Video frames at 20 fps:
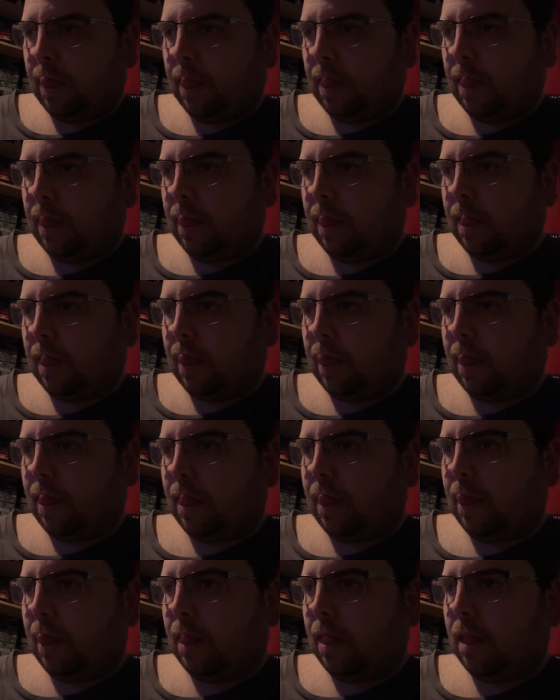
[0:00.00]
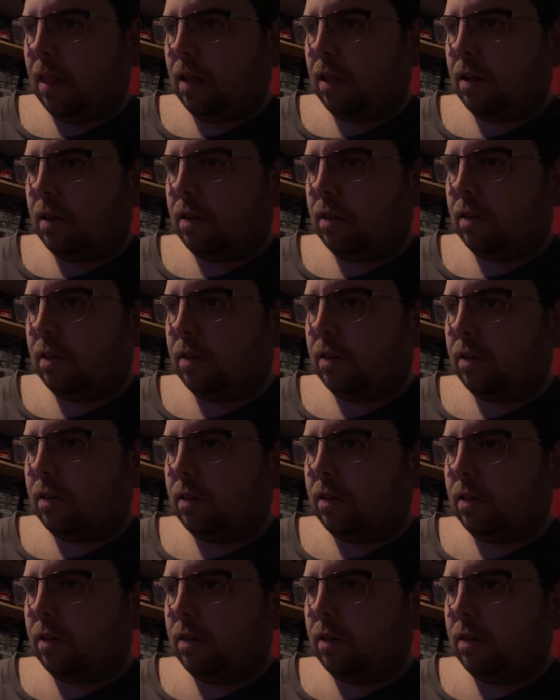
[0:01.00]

a big enough lake for all the 42